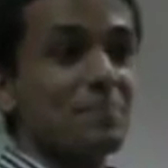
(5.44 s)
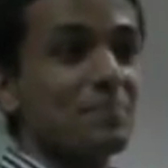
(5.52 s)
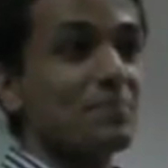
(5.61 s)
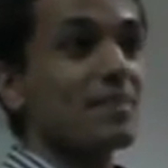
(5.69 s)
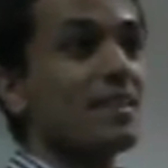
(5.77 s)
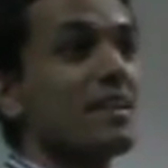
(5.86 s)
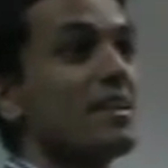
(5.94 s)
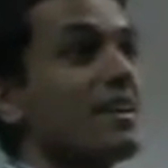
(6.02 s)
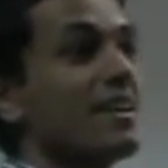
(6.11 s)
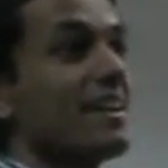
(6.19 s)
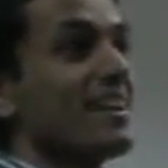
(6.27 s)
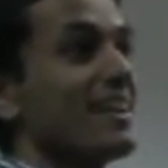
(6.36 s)

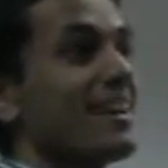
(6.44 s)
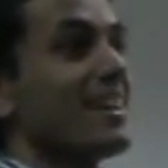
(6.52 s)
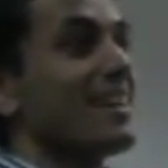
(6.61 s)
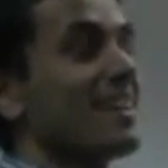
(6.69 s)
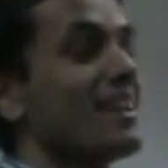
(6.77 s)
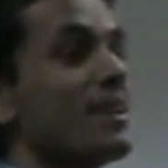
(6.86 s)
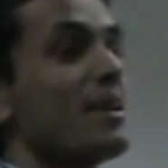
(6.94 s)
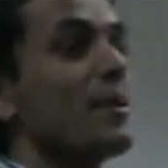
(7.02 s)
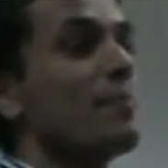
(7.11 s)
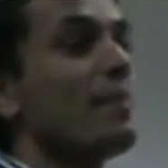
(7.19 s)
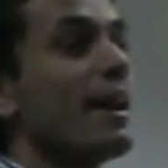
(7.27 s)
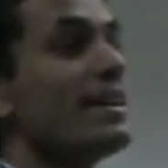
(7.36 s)
Hi.
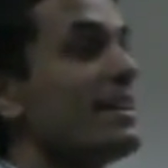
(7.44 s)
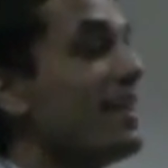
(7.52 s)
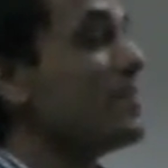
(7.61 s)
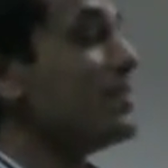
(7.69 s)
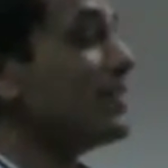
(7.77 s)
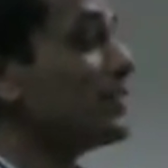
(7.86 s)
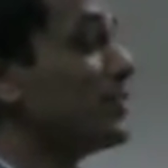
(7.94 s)
My name is